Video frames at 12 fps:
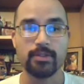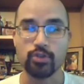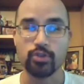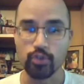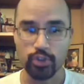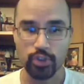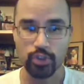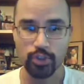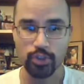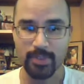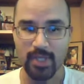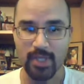You should
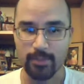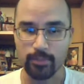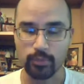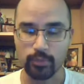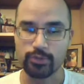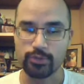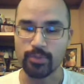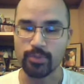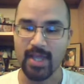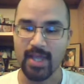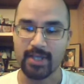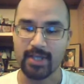be able to
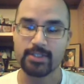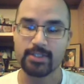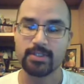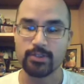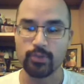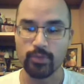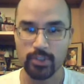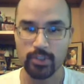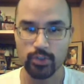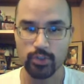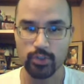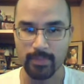relax during the
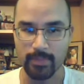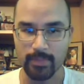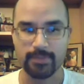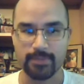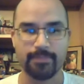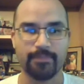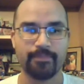treatment.